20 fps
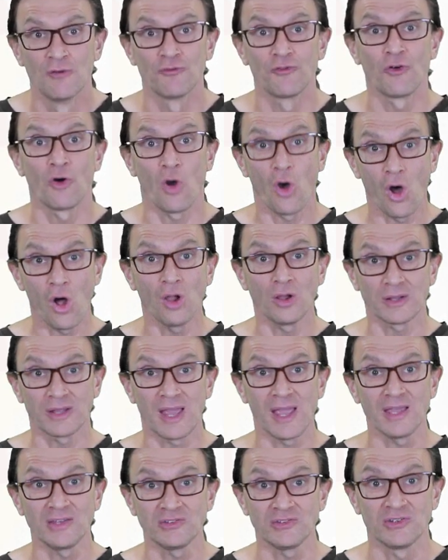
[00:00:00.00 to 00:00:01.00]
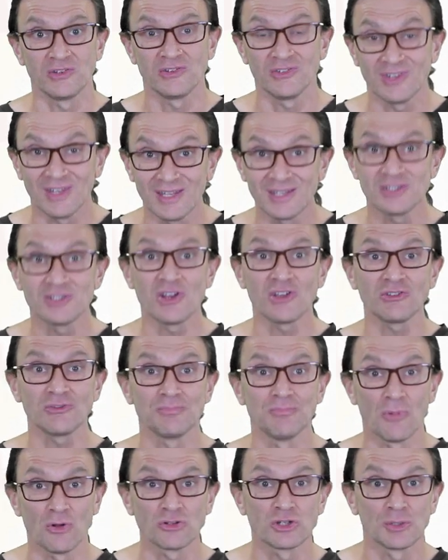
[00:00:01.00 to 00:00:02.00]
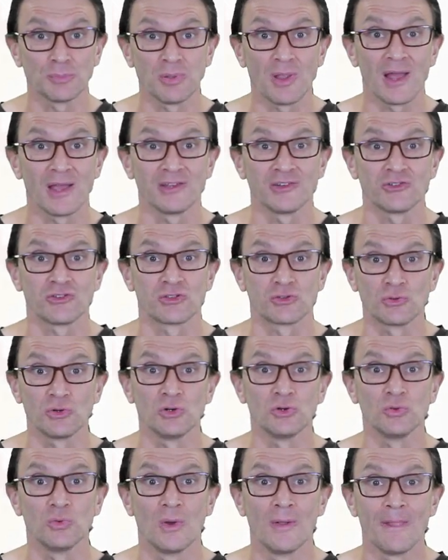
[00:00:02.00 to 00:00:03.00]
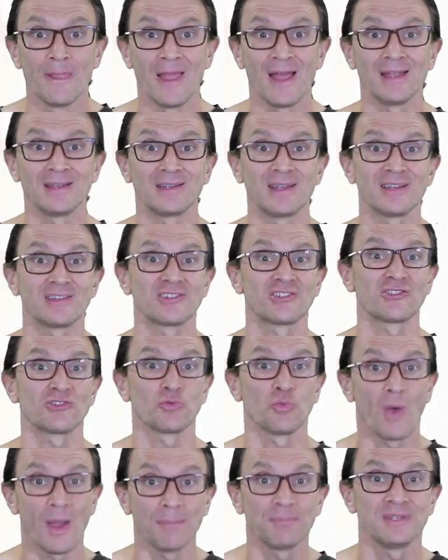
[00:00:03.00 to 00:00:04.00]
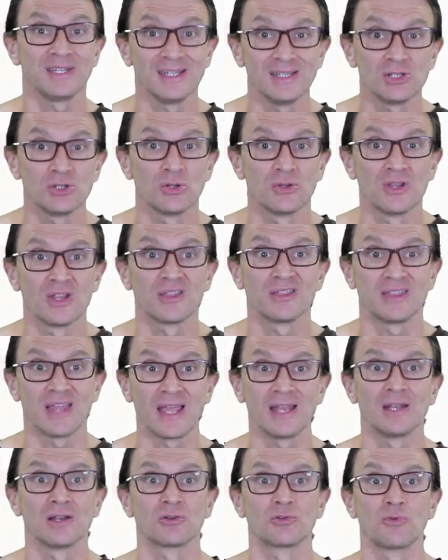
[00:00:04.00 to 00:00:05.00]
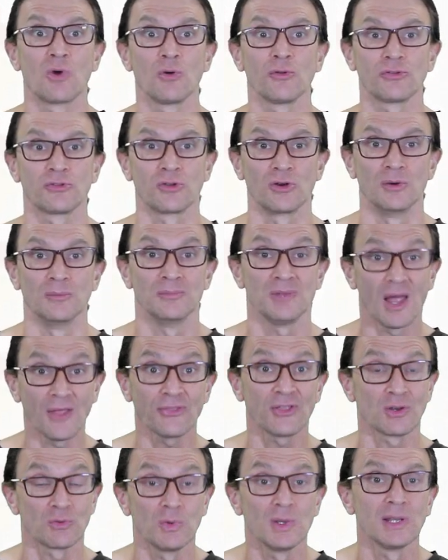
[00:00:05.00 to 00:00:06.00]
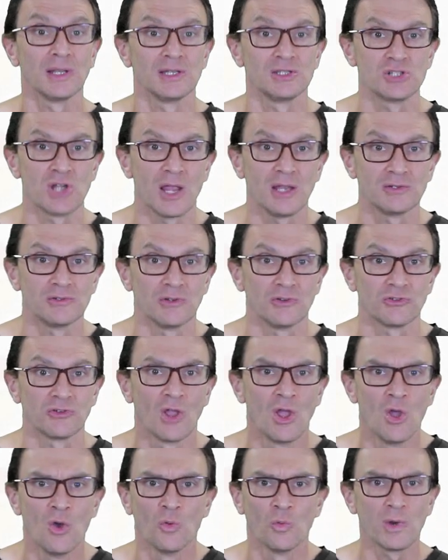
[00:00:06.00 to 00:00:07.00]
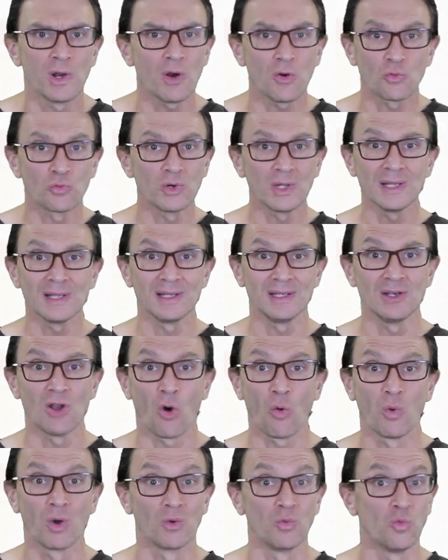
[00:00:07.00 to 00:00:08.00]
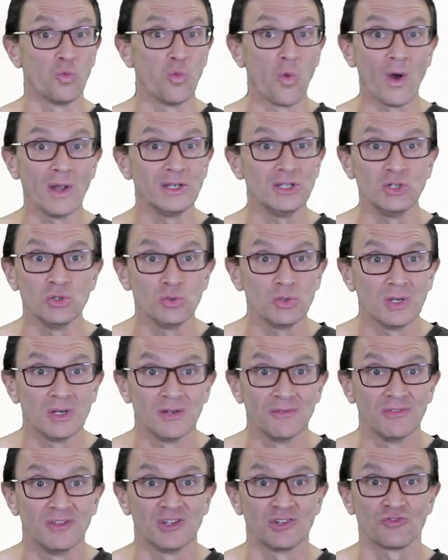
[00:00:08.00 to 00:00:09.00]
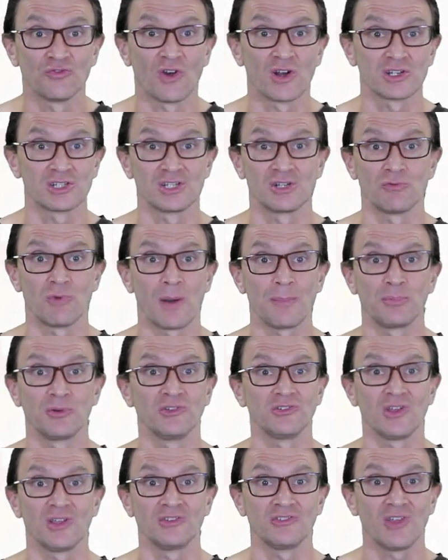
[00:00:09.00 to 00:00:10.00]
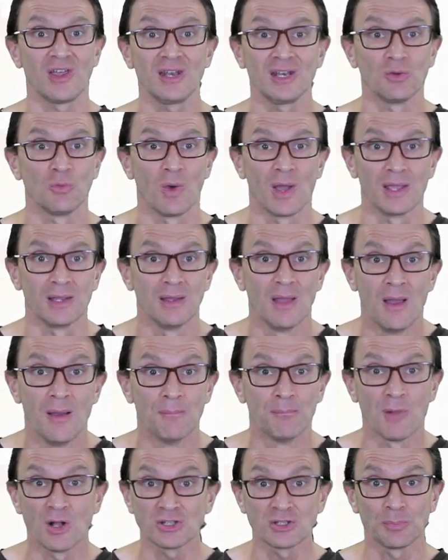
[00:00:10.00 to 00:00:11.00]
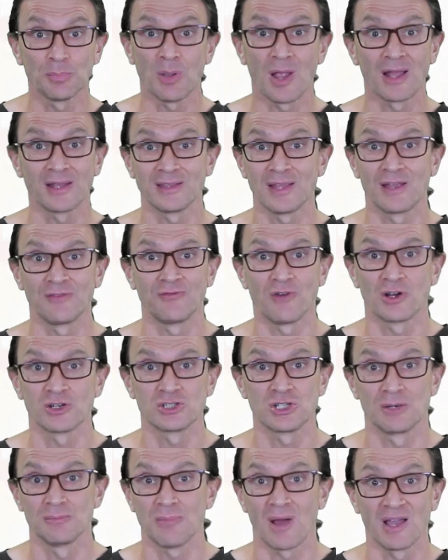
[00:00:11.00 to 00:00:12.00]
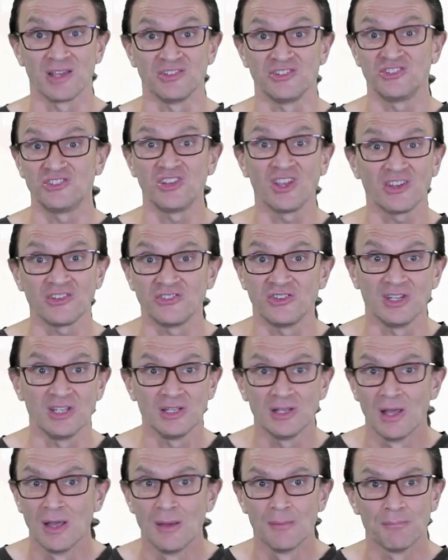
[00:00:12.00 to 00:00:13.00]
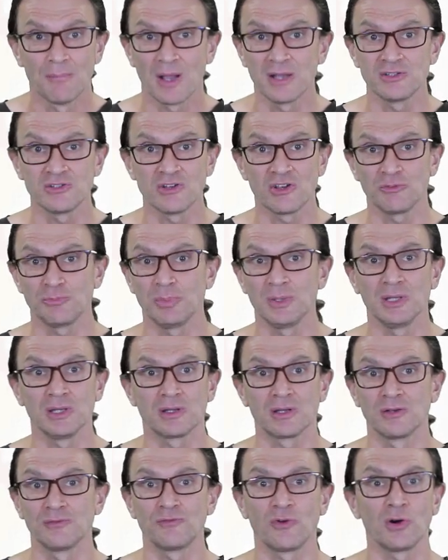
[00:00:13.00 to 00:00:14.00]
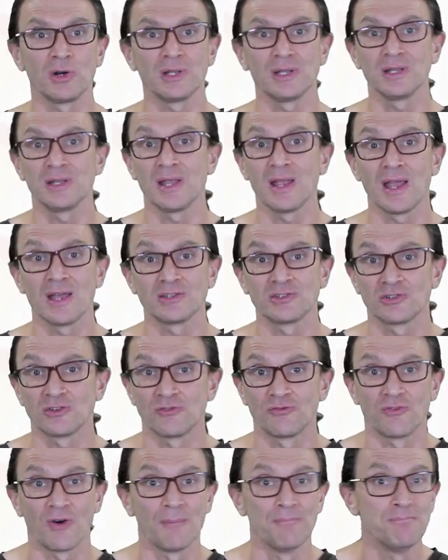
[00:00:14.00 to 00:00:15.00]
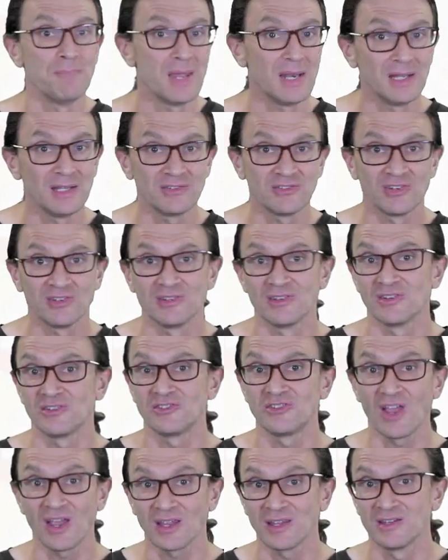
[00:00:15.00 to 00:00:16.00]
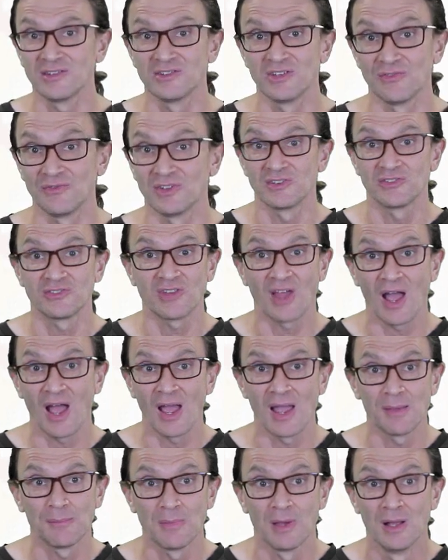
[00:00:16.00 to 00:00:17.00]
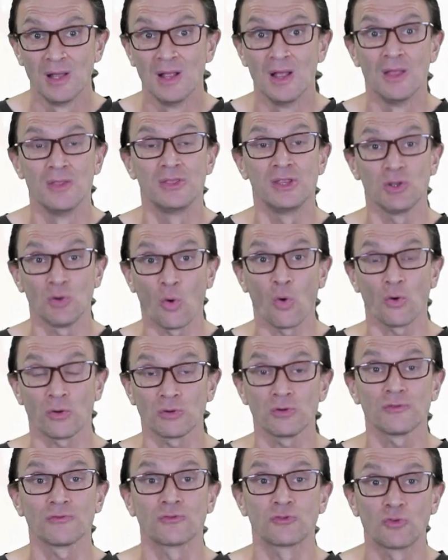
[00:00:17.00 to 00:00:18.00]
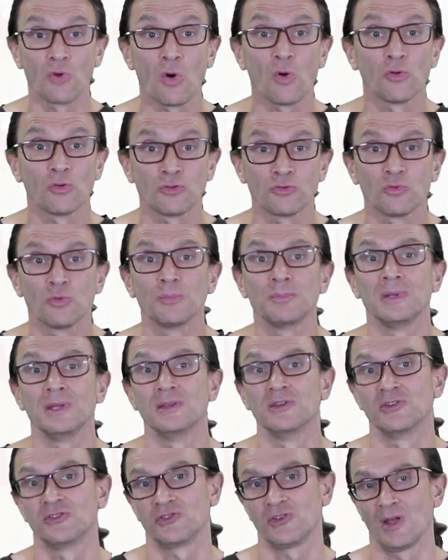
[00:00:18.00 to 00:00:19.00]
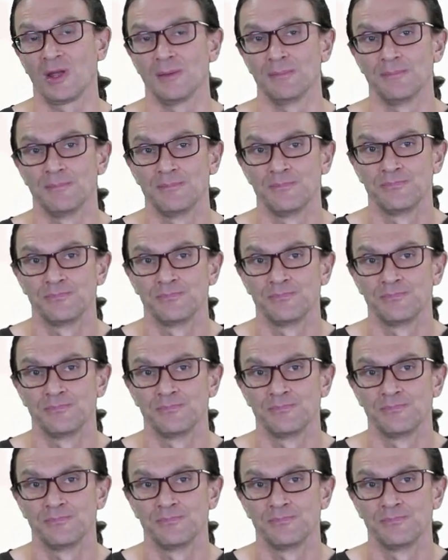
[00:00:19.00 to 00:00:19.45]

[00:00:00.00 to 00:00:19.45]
For all cases, it just multiplies through and gets swept into the theta growth term. Nothing really changes. We don't really know what one unit of this function represents anyway. Multiplying that function by 60 might just be converting the answer from minutes into seconds it's time. The order of growth will be the same.